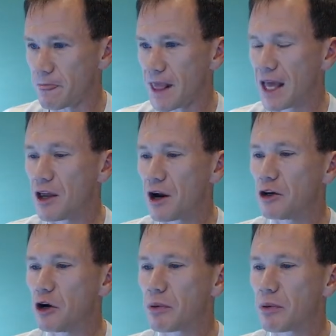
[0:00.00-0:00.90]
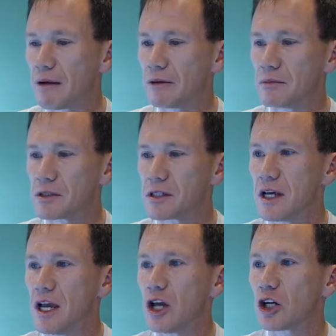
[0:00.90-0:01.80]
and there are no problems
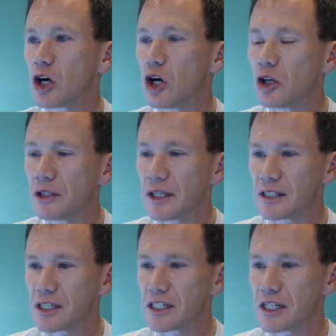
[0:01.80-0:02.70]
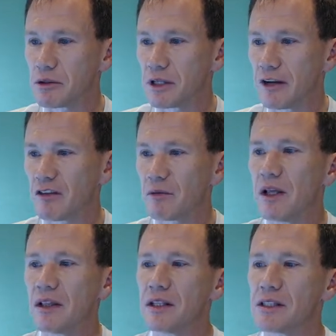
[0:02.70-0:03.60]
currently existing with any of them.
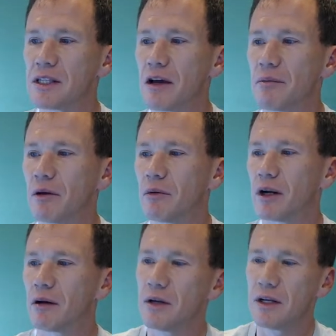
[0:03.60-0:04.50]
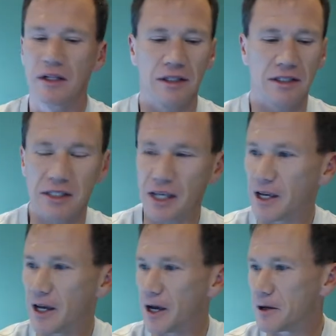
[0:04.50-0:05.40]
Let's say I'll make one up. Let's
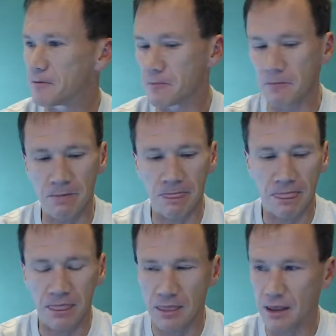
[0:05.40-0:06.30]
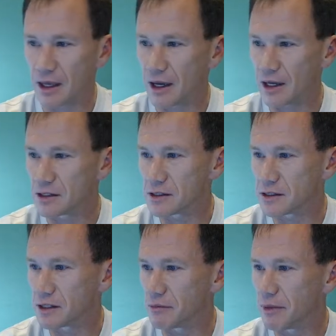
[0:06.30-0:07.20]
say
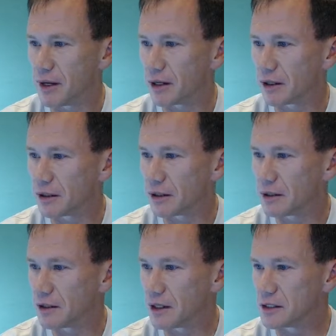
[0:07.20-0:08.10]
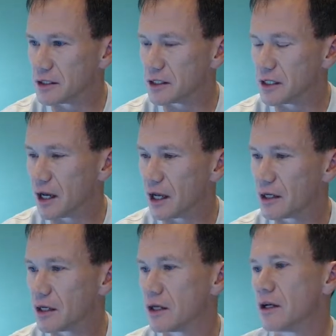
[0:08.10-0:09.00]
ice maker does
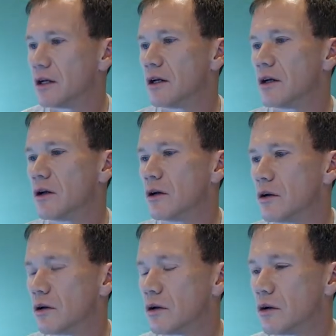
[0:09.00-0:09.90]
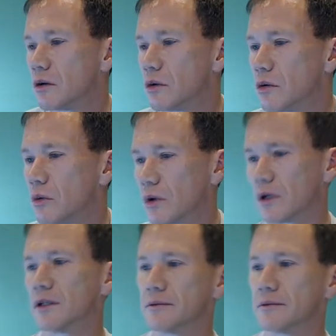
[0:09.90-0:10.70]
not work.